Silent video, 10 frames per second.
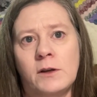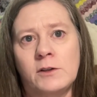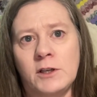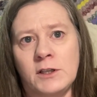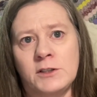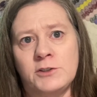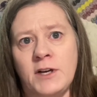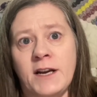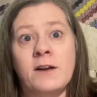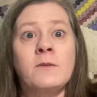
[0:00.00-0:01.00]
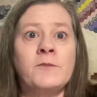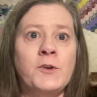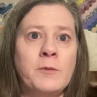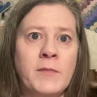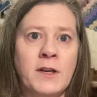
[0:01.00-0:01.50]
Uh, try to
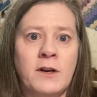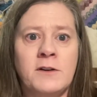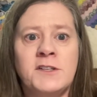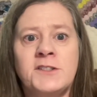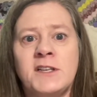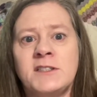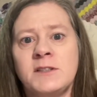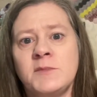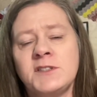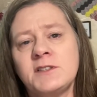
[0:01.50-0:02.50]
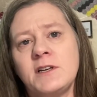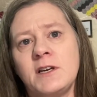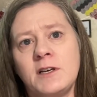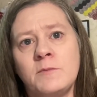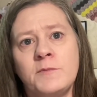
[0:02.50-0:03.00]
confirm my yardage estimates
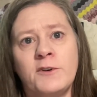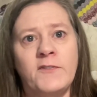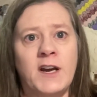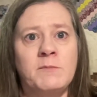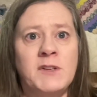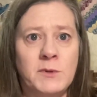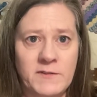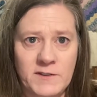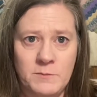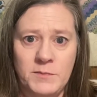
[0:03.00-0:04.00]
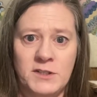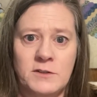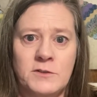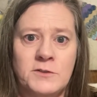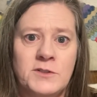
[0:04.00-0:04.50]
and provide me with some
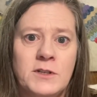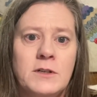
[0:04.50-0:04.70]
pictures.